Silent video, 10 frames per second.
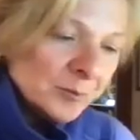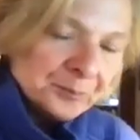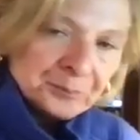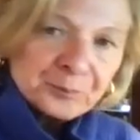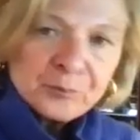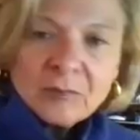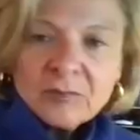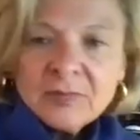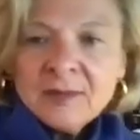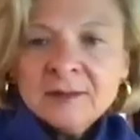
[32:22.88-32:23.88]
responsibility
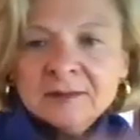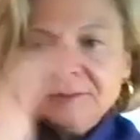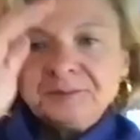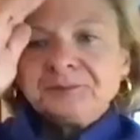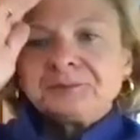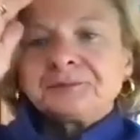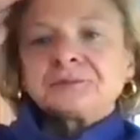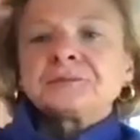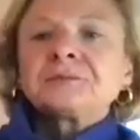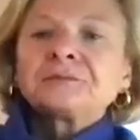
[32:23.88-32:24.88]
for our part in
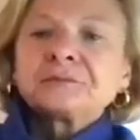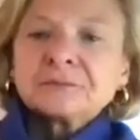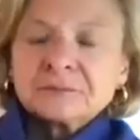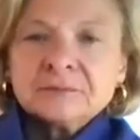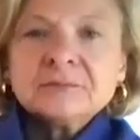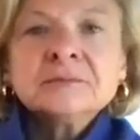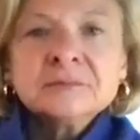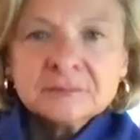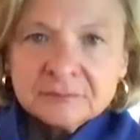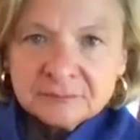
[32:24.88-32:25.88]
something, even though on
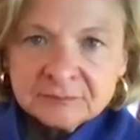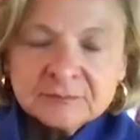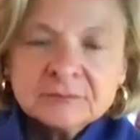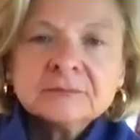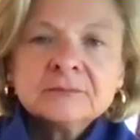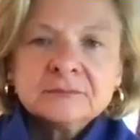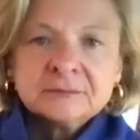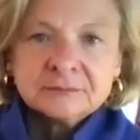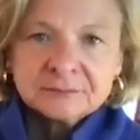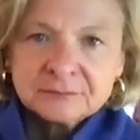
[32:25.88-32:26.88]
the outside it looks
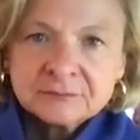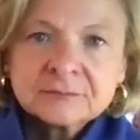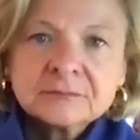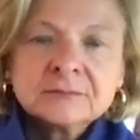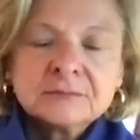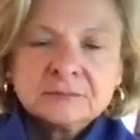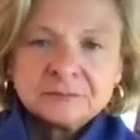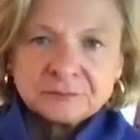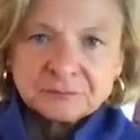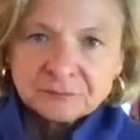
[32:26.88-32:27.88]
like that was
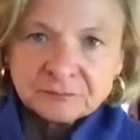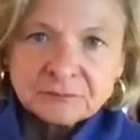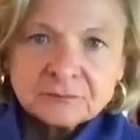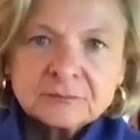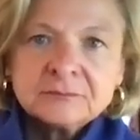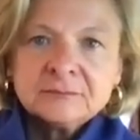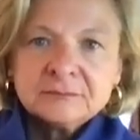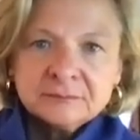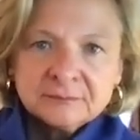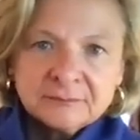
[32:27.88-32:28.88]
undeserved.
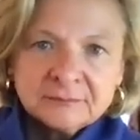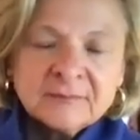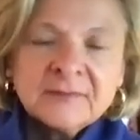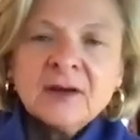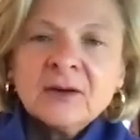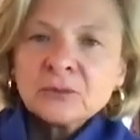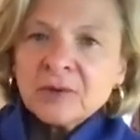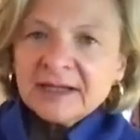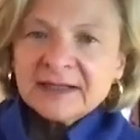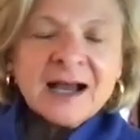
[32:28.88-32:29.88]
But we do
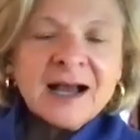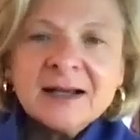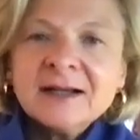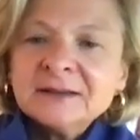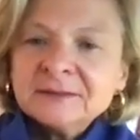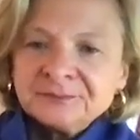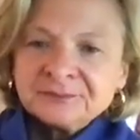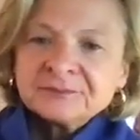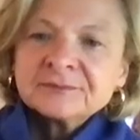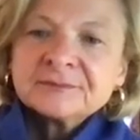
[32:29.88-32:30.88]
often have a
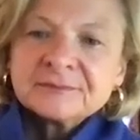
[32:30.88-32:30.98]
role.